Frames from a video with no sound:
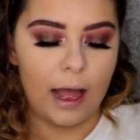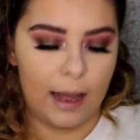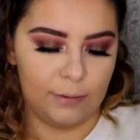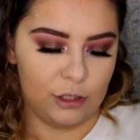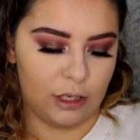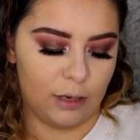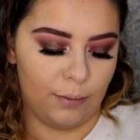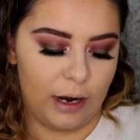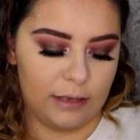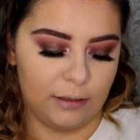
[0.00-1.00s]
I'm just gonna
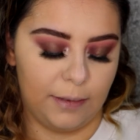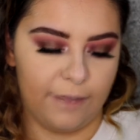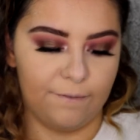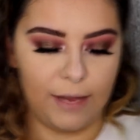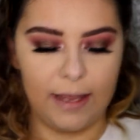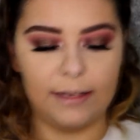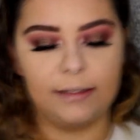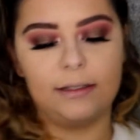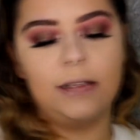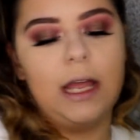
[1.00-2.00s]
bronze up my
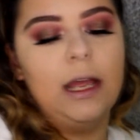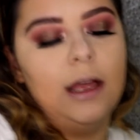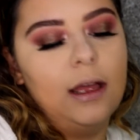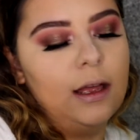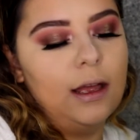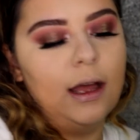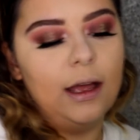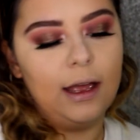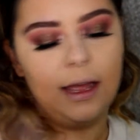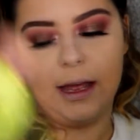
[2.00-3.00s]
face.
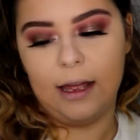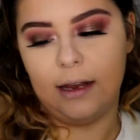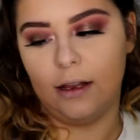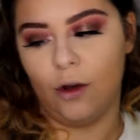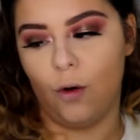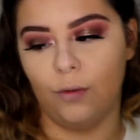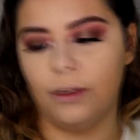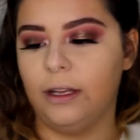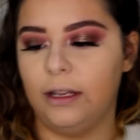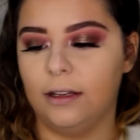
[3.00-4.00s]
And the
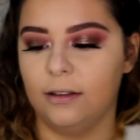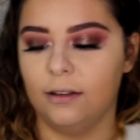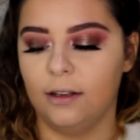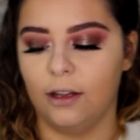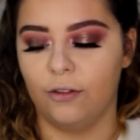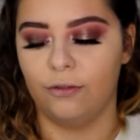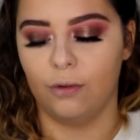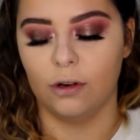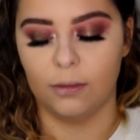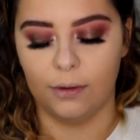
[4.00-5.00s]
only like
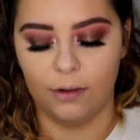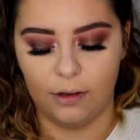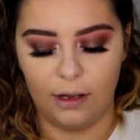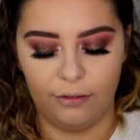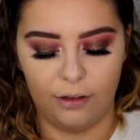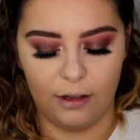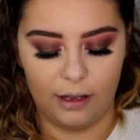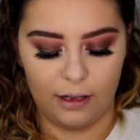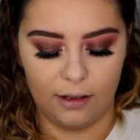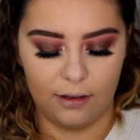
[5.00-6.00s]
affordable, I feel
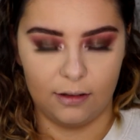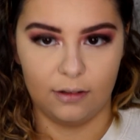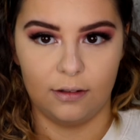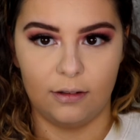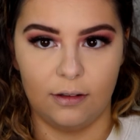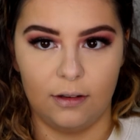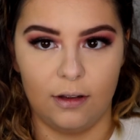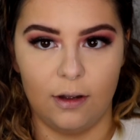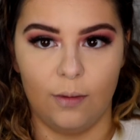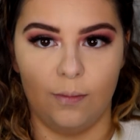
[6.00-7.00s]
like
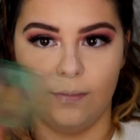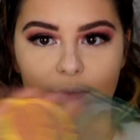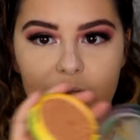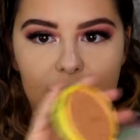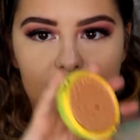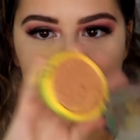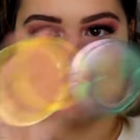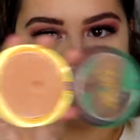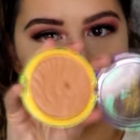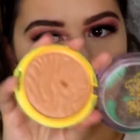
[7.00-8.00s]
this
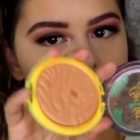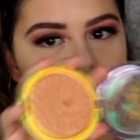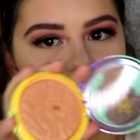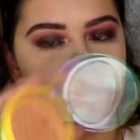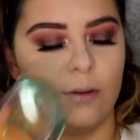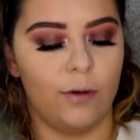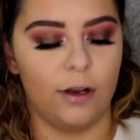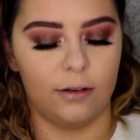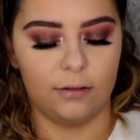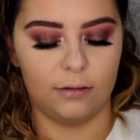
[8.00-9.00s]
is the
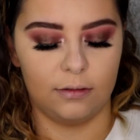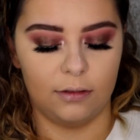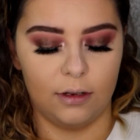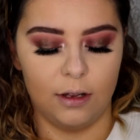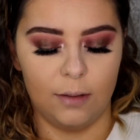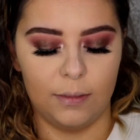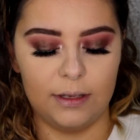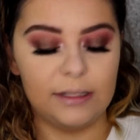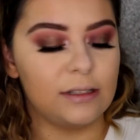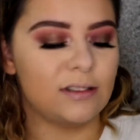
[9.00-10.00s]
one. But
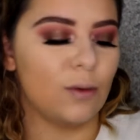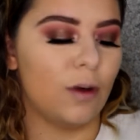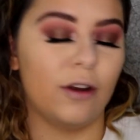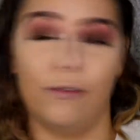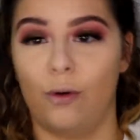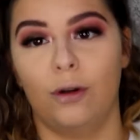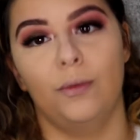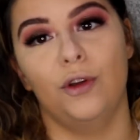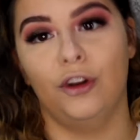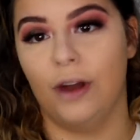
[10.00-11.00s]
this is the one
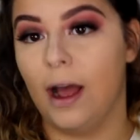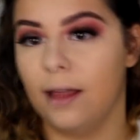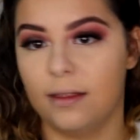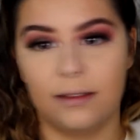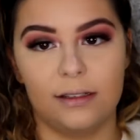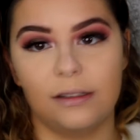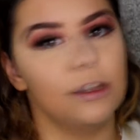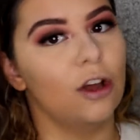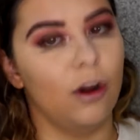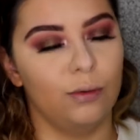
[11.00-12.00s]
affordable or not. This is
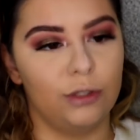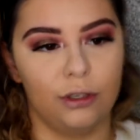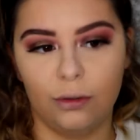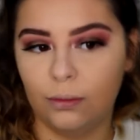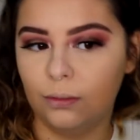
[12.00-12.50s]
the go-to.